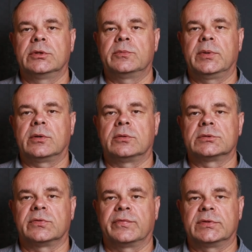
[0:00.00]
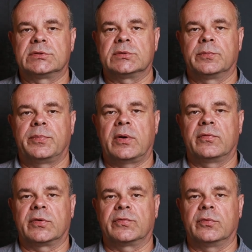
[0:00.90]
it because of its
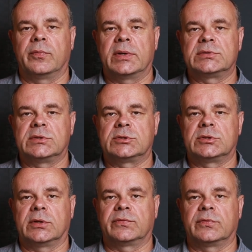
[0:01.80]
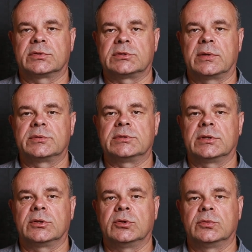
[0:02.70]
powerful message that for
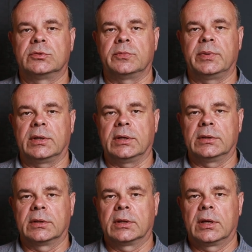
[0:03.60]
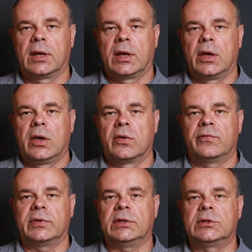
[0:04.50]
something new to begin,
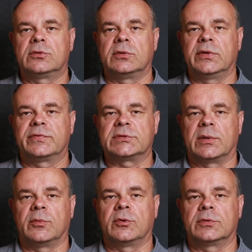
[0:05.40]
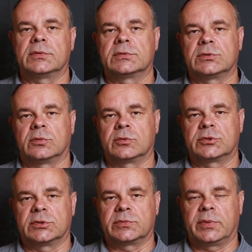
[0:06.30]
we need to leave some old
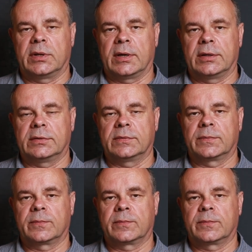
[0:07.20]
solutions behind.